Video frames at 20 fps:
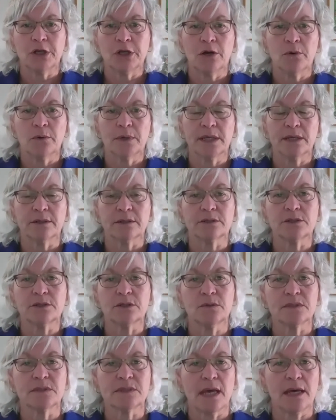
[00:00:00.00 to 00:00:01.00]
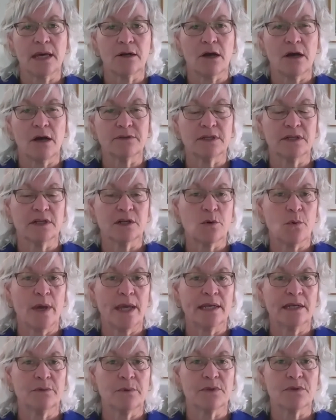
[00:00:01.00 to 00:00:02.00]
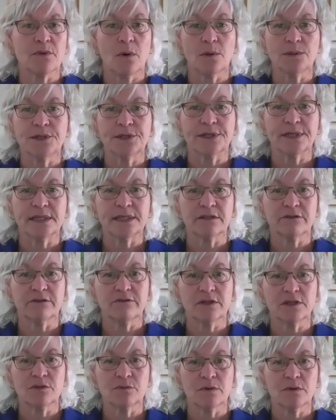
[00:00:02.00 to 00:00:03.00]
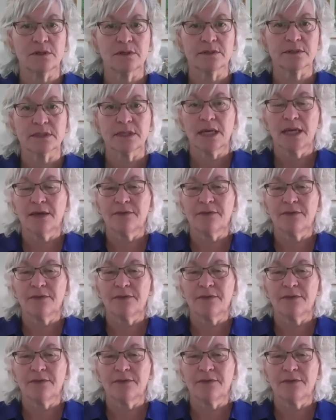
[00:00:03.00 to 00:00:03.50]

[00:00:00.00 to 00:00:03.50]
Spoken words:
here in Tucson, often equated with older individuals